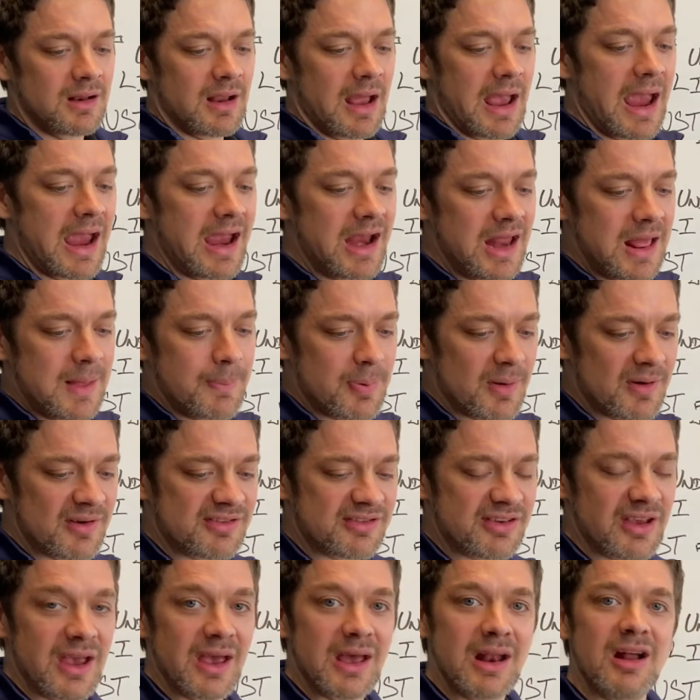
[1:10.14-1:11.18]

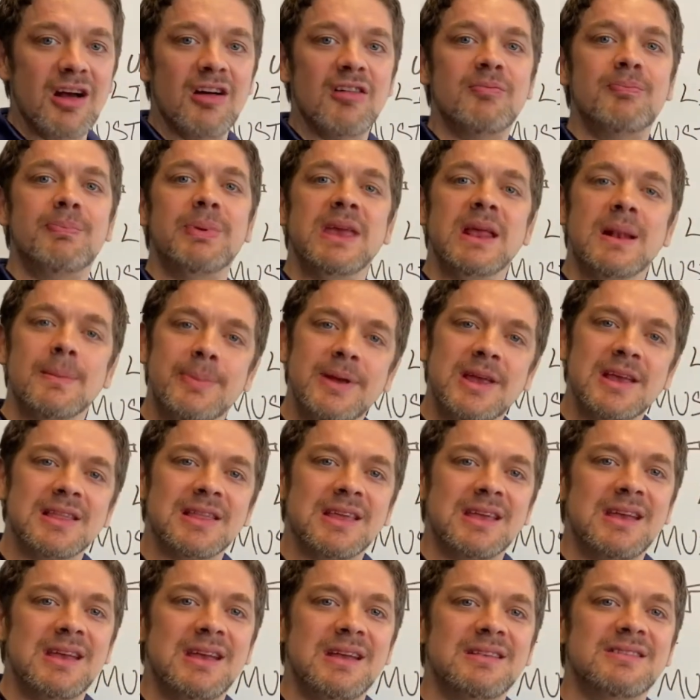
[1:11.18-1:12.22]
80% of B2B
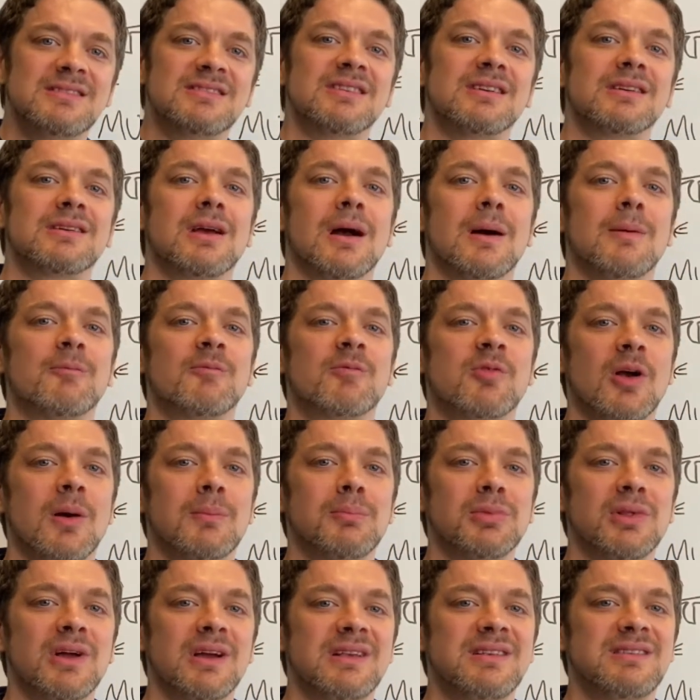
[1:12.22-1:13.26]
leads come
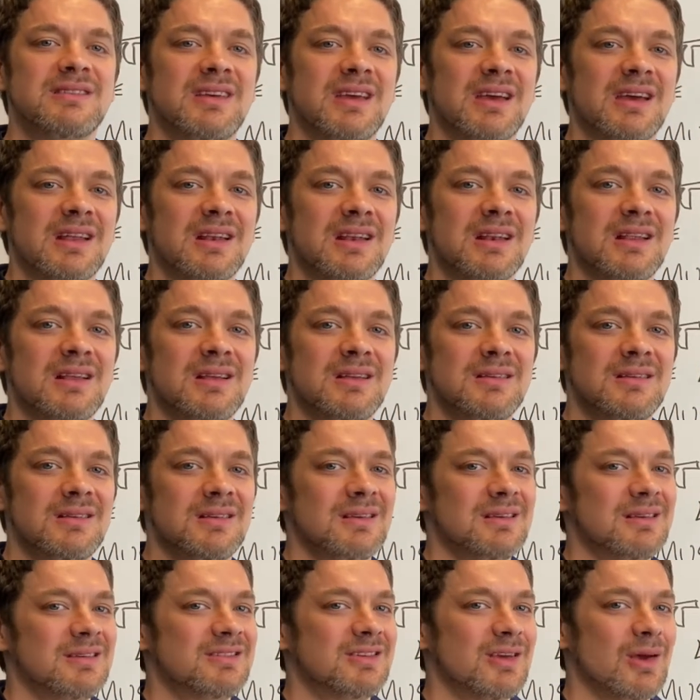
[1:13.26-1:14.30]
from LinkedIn.
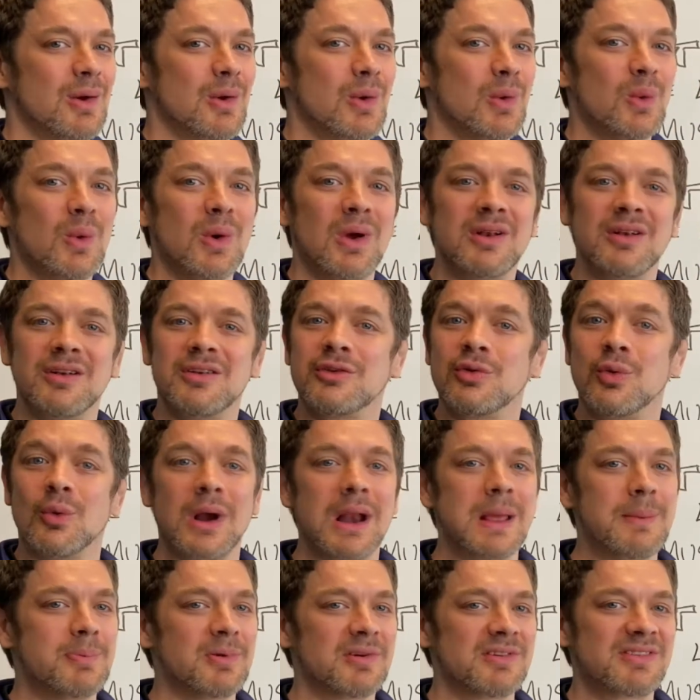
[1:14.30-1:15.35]
So
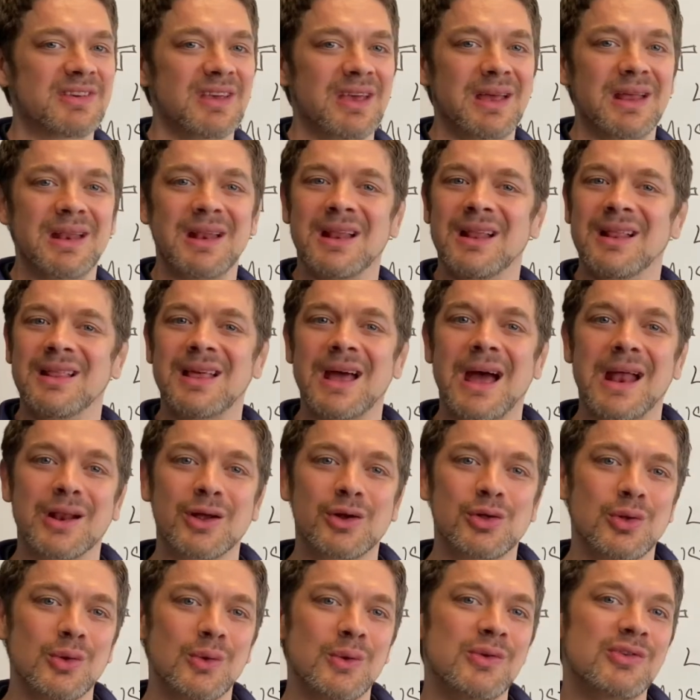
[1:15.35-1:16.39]
20%, that
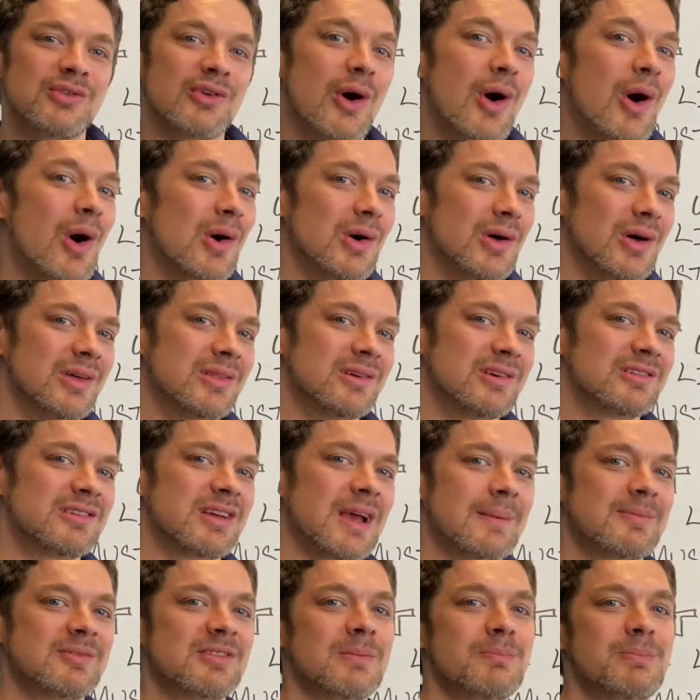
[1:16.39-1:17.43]
includes all other
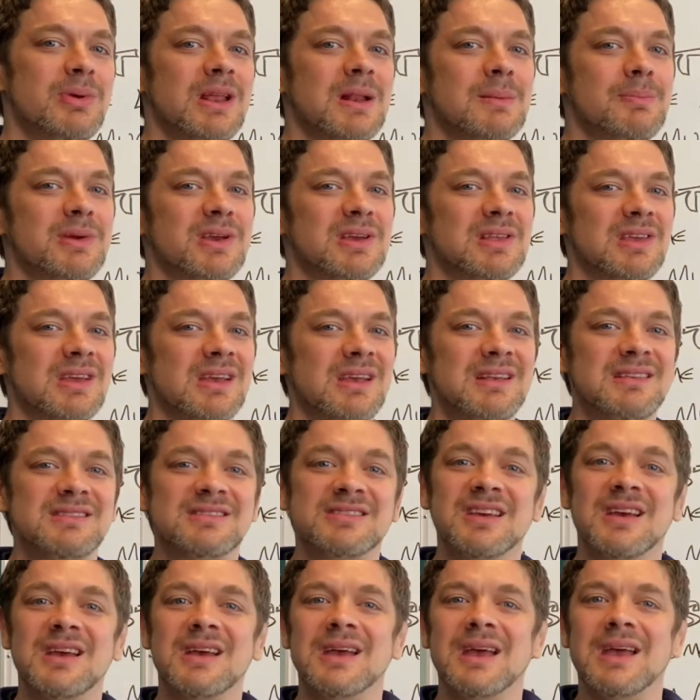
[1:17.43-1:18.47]
types of B2B leads,
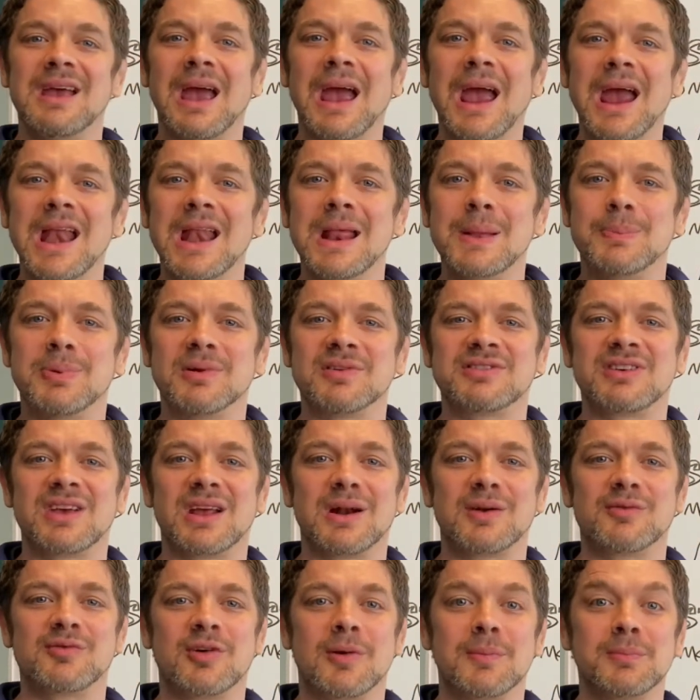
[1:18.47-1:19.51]
80%
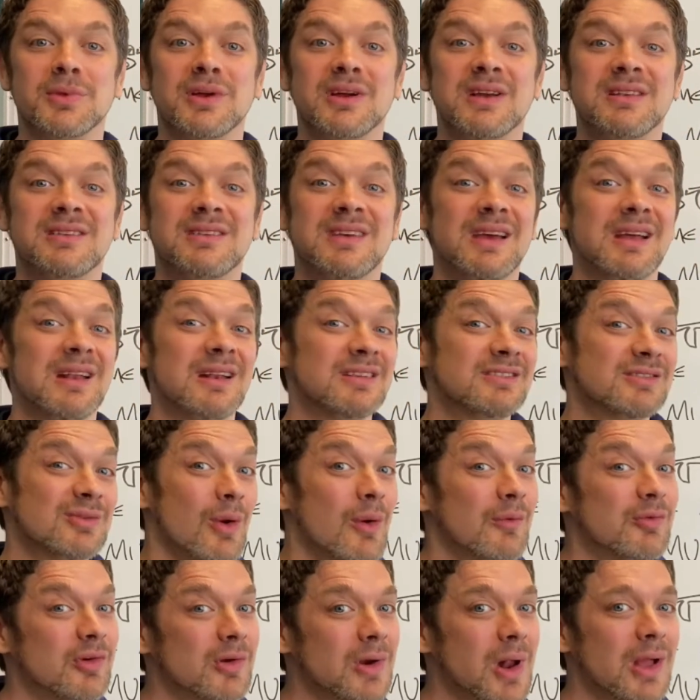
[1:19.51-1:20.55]
are from LinkedIn. So
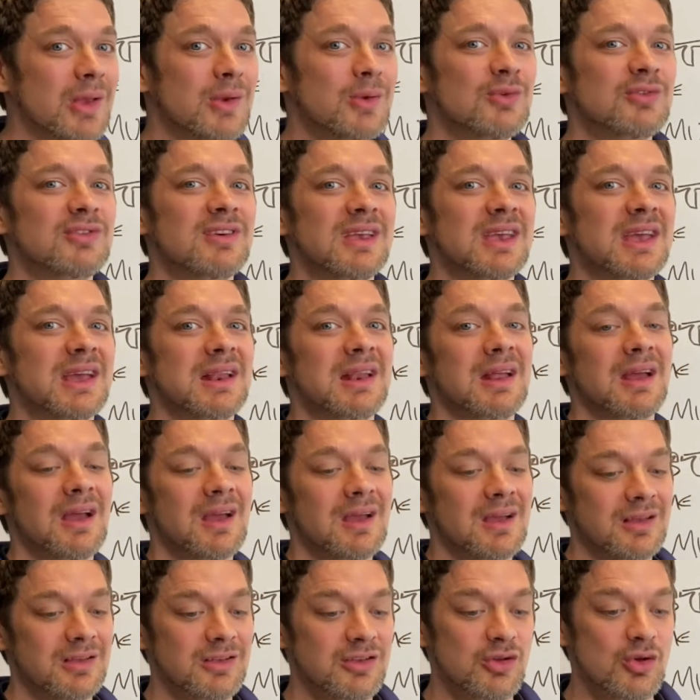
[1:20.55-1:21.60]
if you're not using it,
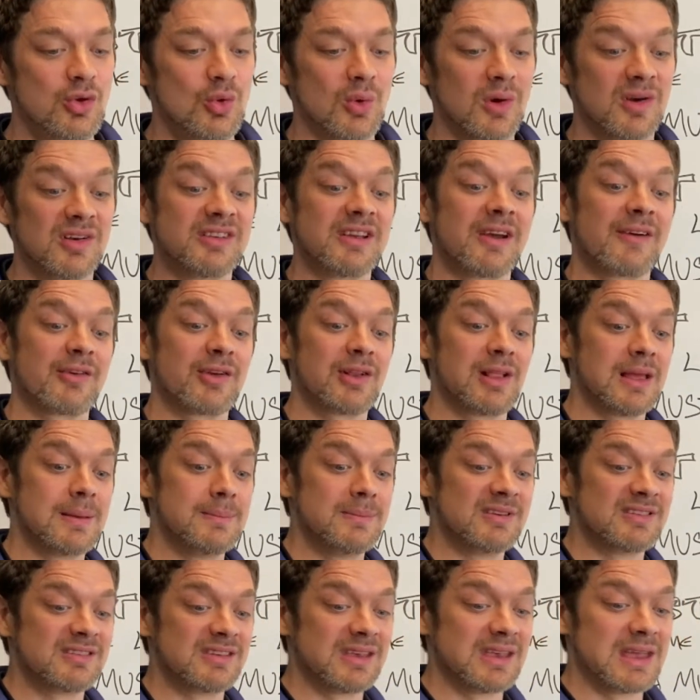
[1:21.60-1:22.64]
you are definitely
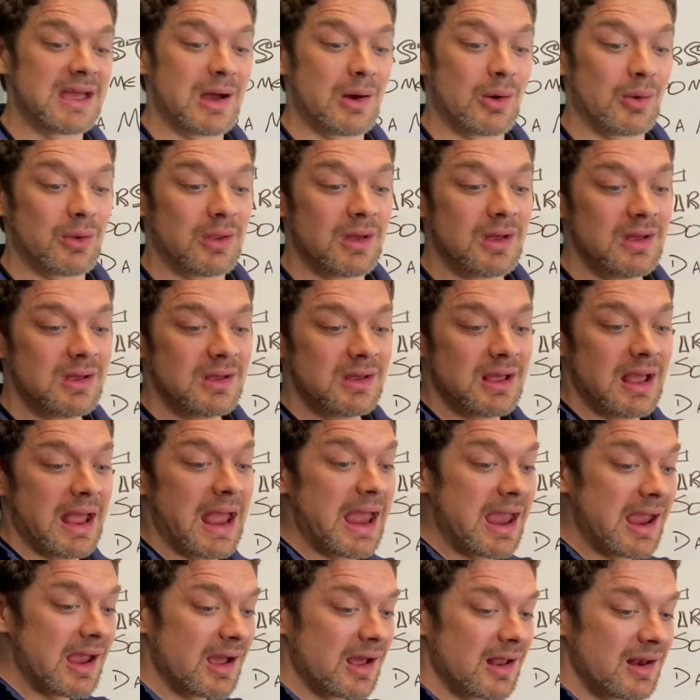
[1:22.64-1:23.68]
missing out.
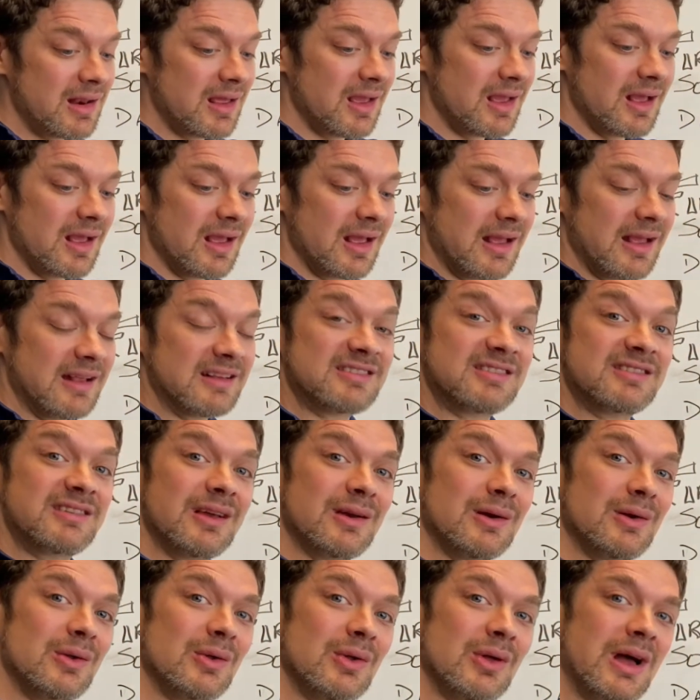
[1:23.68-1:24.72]
And it's
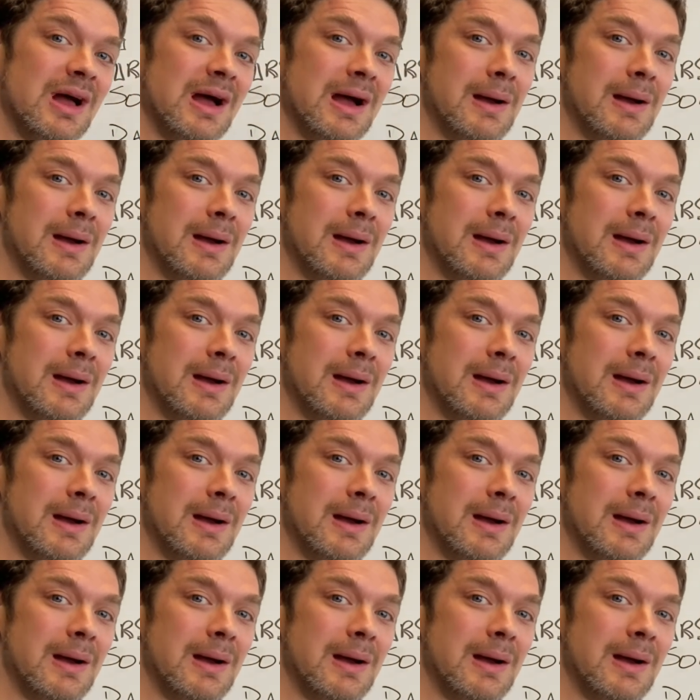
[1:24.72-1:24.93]
still